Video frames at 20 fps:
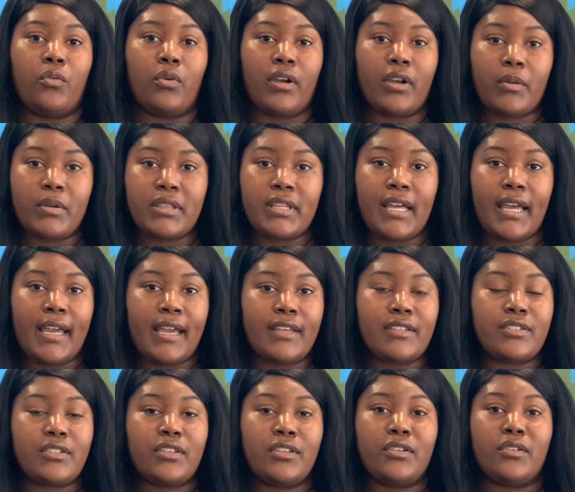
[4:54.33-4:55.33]
work with the
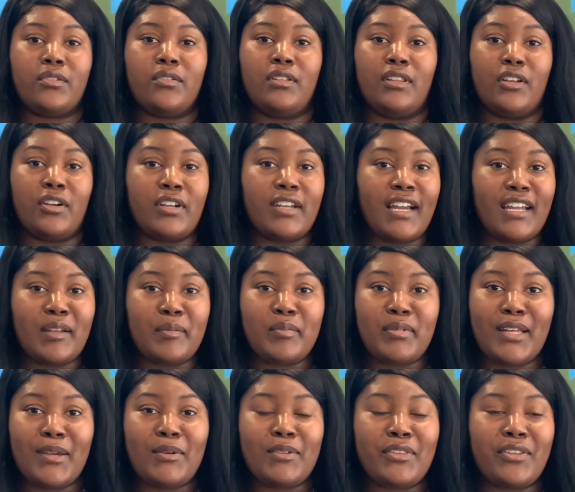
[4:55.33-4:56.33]
ASQ, learn how to
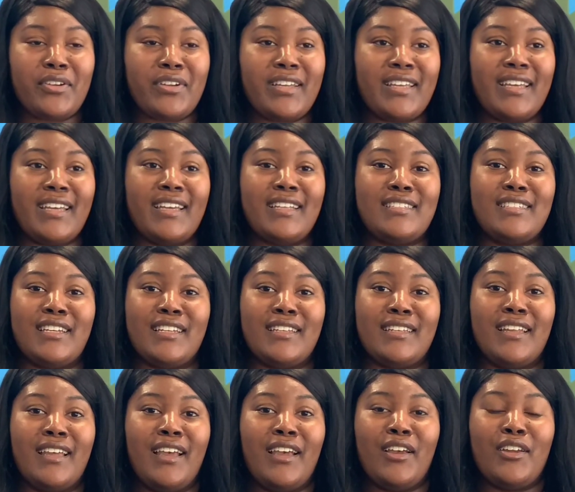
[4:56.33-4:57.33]
play with their kids, and